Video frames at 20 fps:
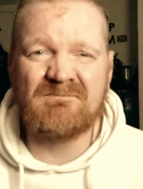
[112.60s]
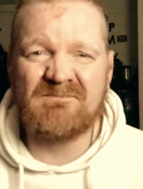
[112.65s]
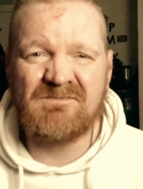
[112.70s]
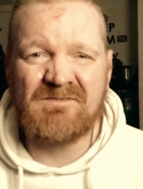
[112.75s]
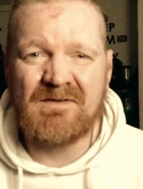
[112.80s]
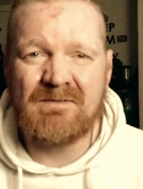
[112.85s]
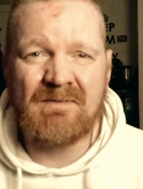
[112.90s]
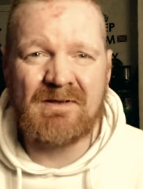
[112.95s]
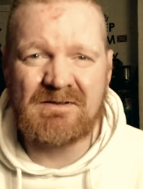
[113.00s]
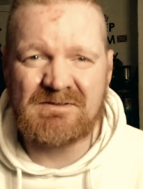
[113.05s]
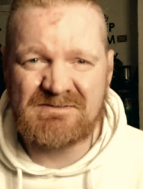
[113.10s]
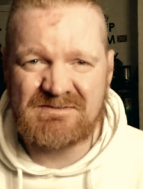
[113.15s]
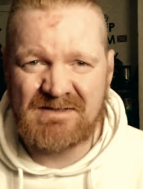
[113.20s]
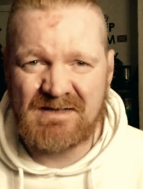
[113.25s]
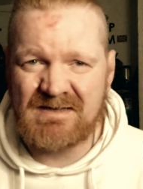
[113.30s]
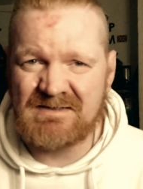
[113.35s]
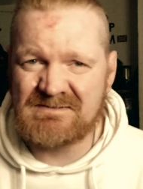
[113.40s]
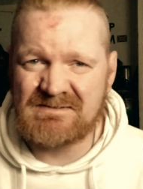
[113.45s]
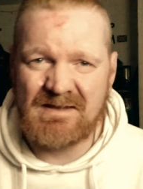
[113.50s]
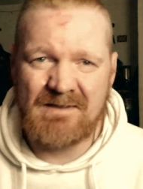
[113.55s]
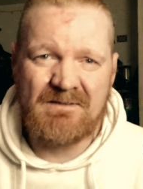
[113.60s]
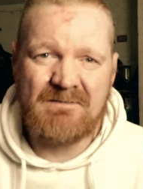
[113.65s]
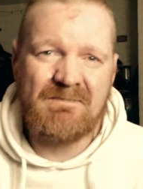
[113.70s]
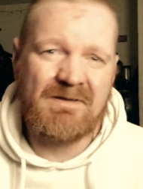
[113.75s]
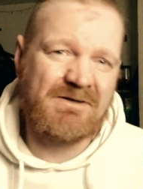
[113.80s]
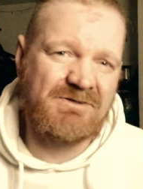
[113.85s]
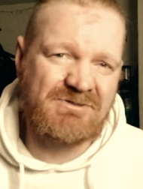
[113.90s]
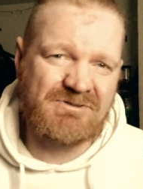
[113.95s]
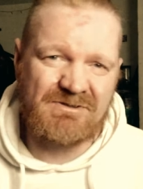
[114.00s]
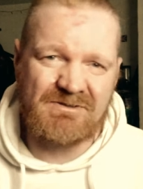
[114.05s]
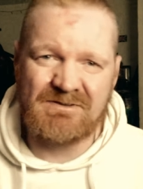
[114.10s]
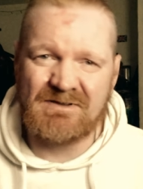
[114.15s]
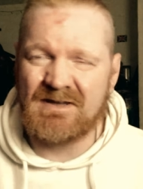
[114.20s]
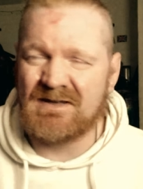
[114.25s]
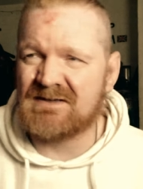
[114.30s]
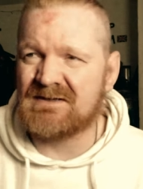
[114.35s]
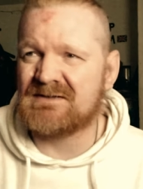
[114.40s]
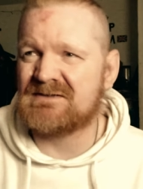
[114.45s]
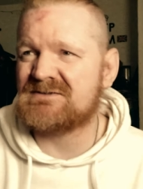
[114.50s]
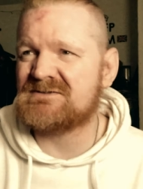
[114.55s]
female stars like they mentioned,
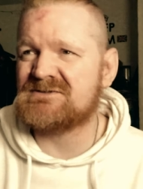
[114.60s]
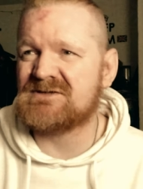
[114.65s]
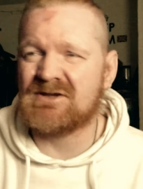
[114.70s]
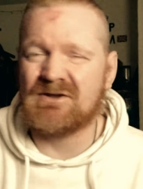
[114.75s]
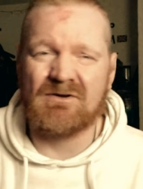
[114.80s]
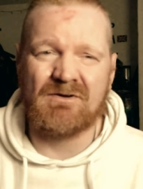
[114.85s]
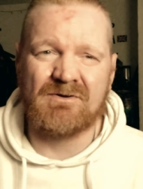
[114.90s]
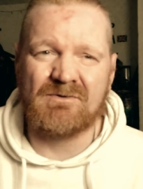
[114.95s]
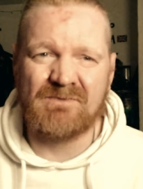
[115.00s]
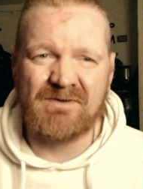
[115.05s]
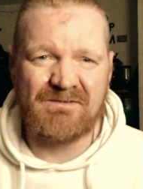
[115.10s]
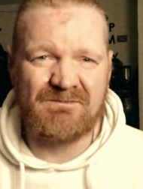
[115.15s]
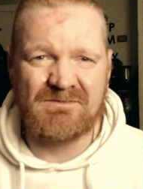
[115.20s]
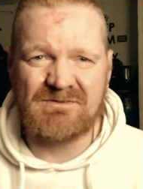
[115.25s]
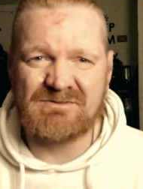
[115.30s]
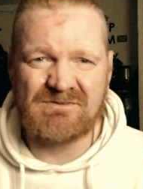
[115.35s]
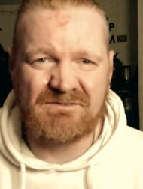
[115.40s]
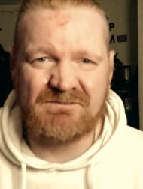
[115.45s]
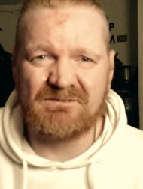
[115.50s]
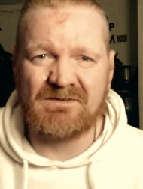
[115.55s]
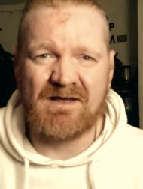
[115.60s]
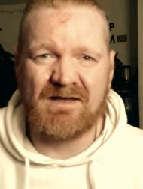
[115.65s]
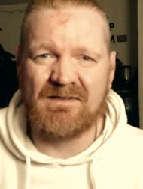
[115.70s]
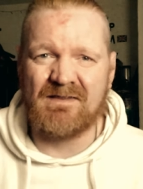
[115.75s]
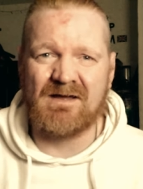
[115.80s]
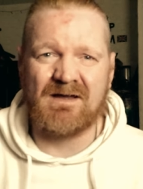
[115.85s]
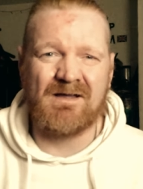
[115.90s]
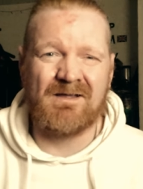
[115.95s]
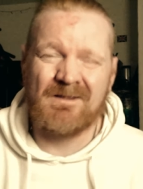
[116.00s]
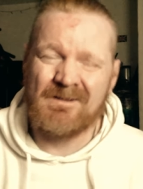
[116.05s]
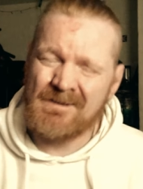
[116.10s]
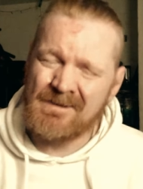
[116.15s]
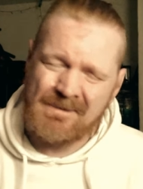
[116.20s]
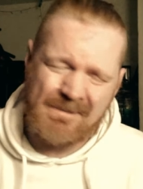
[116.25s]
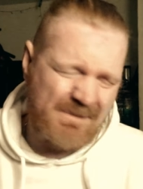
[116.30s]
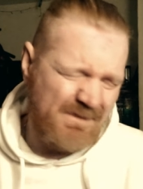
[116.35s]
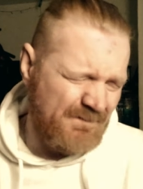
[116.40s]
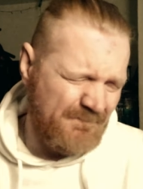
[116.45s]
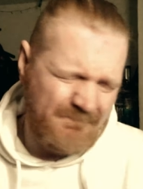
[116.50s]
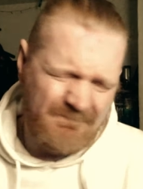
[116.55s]
like Sigourney Weaver and stuff like that.
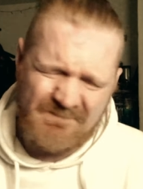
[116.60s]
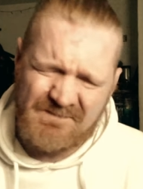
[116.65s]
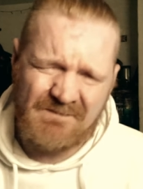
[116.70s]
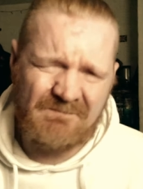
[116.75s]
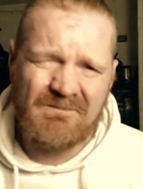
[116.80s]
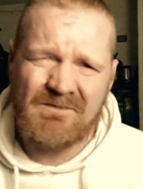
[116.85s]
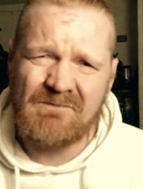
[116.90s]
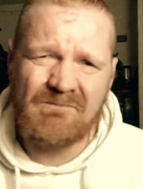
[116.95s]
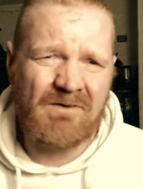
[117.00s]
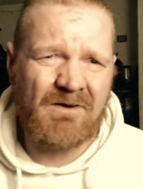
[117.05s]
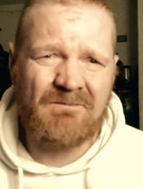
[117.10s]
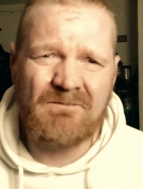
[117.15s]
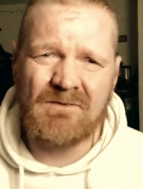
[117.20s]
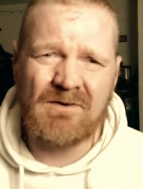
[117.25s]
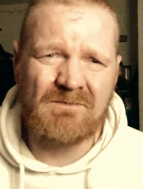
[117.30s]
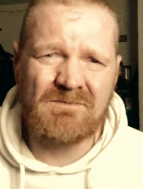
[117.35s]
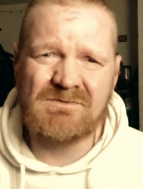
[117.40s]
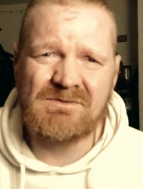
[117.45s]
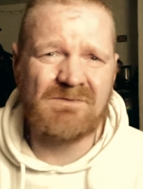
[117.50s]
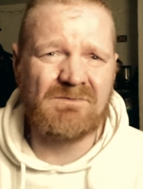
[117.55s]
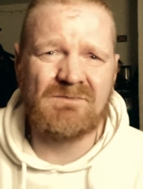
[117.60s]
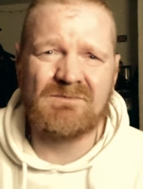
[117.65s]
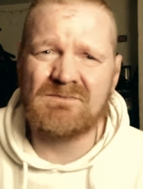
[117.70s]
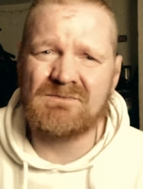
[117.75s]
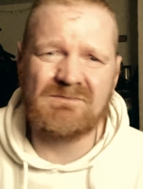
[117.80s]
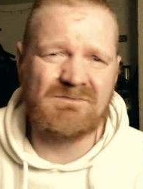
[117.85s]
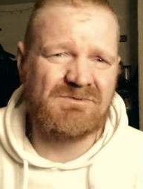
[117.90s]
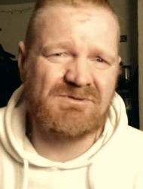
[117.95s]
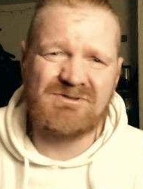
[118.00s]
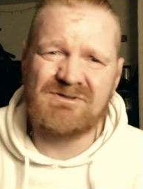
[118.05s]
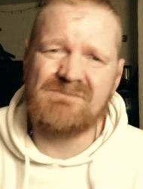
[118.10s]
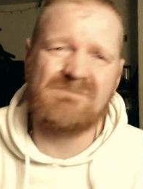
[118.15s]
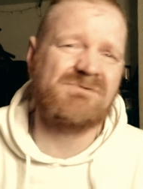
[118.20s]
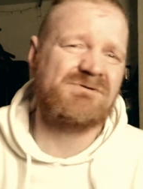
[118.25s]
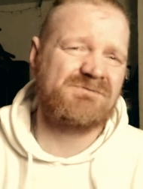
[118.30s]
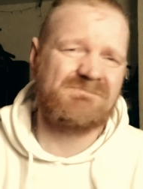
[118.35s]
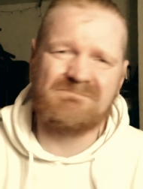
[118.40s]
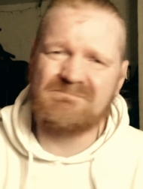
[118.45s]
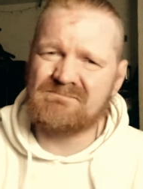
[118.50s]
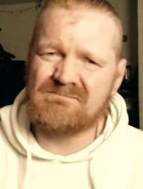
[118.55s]
Cynthia Rothrock, she
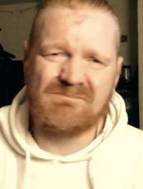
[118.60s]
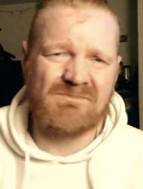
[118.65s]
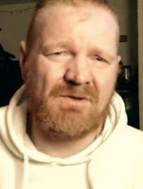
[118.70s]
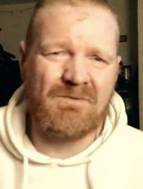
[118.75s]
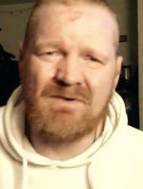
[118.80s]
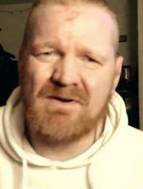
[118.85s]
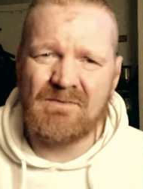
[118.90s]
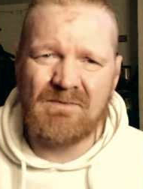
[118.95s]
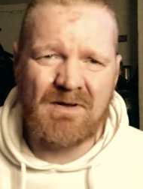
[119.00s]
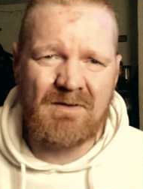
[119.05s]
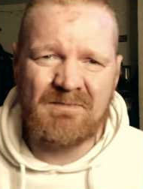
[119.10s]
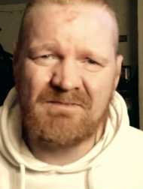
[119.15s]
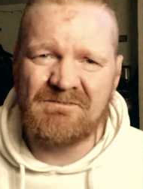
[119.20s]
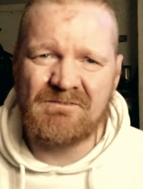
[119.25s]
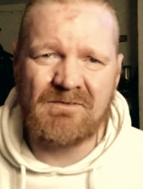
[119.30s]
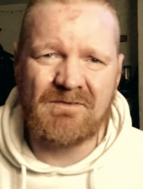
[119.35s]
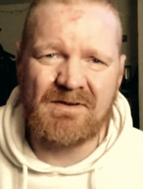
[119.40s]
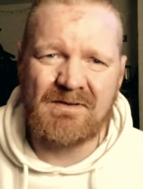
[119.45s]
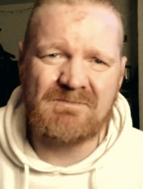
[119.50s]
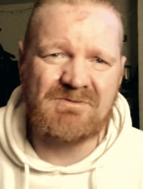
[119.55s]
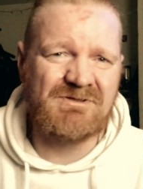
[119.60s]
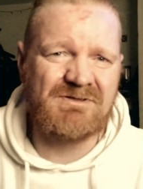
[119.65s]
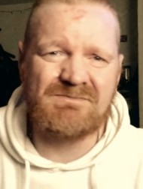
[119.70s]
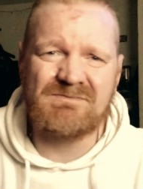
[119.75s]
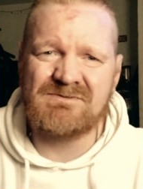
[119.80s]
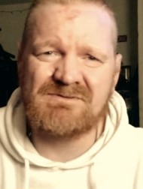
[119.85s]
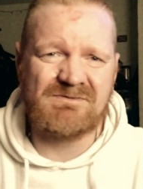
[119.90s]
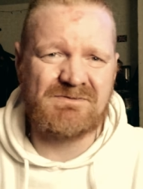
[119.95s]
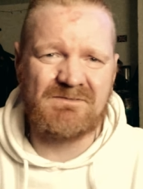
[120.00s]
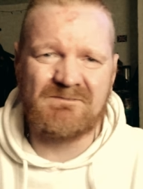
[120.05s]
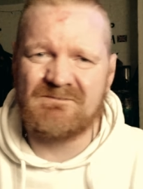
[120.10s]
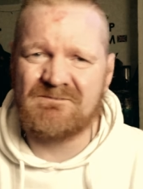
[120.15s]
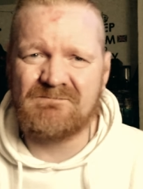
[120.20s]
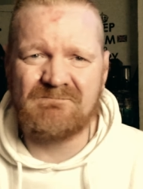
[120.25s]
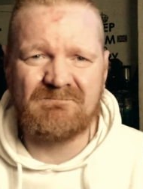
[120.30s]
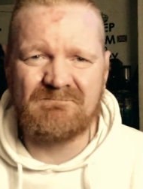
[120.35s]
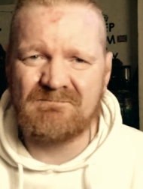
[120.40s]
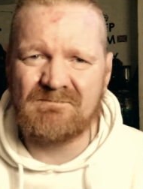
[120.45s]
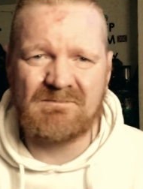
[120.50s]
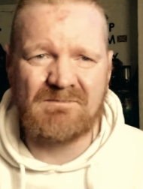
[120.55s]
was doing it well before them. She was
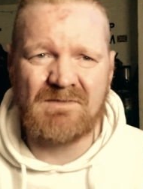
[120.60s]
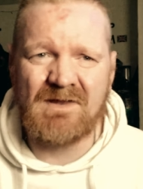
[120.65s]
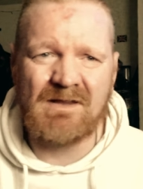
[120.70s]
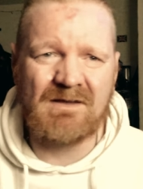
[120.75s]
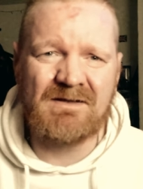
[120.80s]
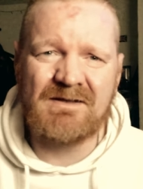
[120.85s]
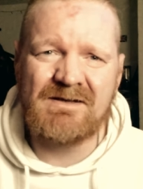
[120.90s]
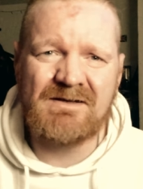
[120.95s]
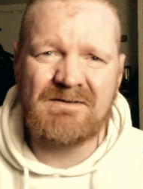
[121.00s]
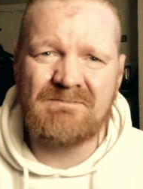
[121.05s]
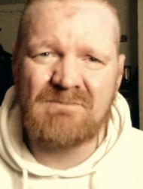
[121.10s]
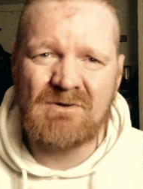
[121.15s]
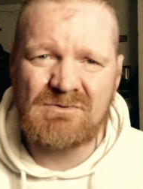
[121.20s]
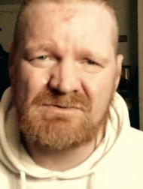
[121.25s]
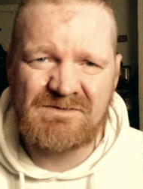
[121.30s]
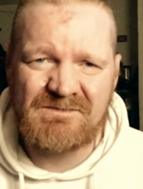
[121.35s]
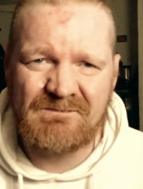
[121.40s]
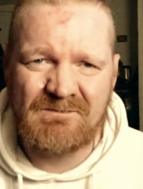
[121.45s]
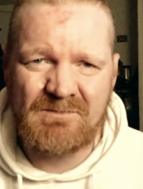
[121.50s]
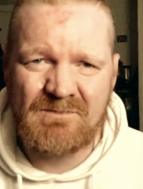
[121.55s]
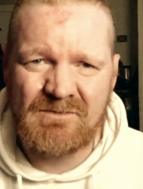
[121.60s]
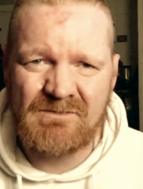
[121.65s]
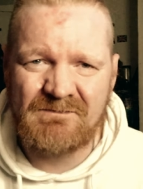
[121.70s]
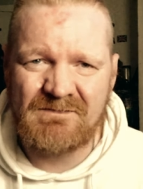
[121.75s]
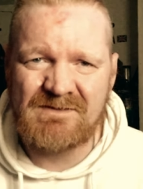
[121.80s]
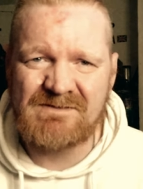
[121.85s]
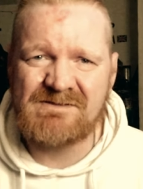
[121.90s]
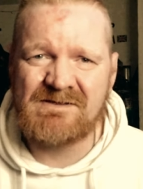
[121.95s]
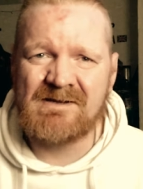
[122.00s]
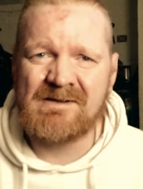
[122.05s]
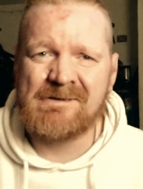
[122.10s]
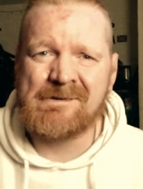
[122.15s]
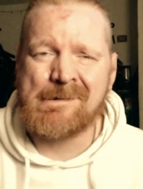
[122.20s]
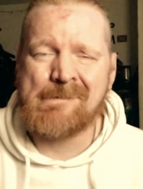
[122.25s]
the lead in most of the movies.